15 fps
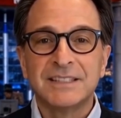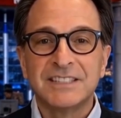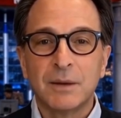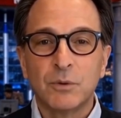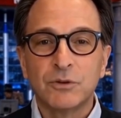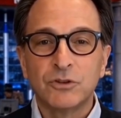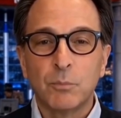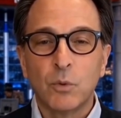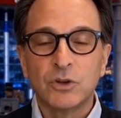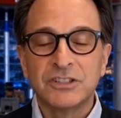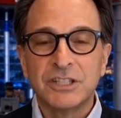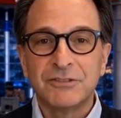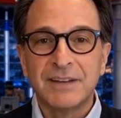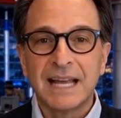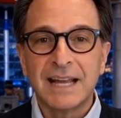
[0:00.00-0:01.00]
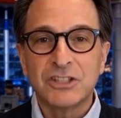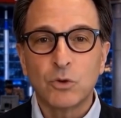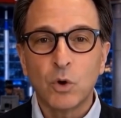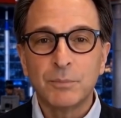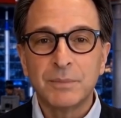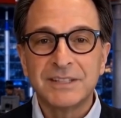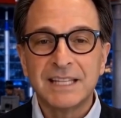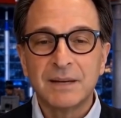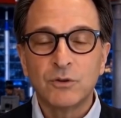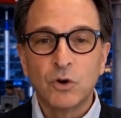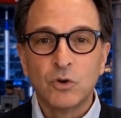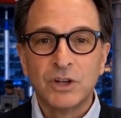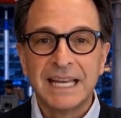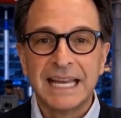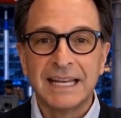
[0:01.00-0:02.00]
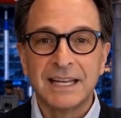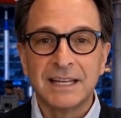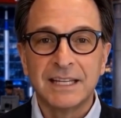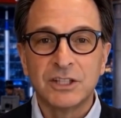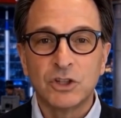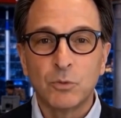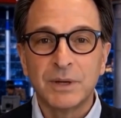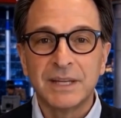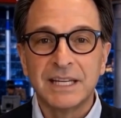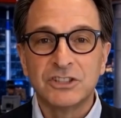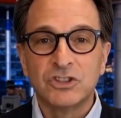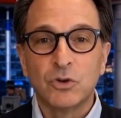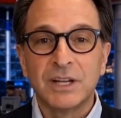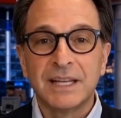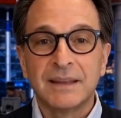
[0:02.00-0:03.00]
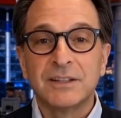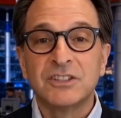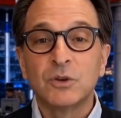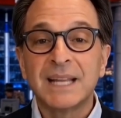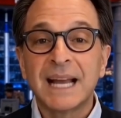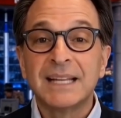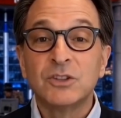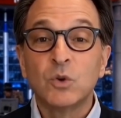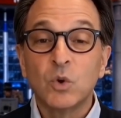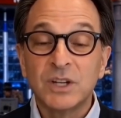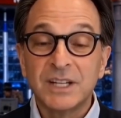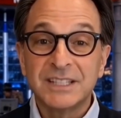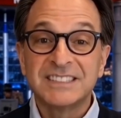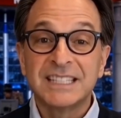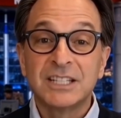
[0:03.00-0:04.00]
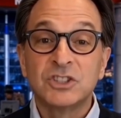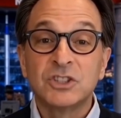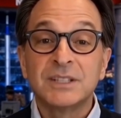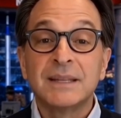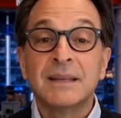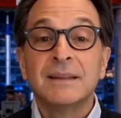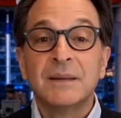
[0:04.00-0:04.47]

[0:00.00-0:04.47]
some of the most advanced weapons ever created in human history. So that is organization.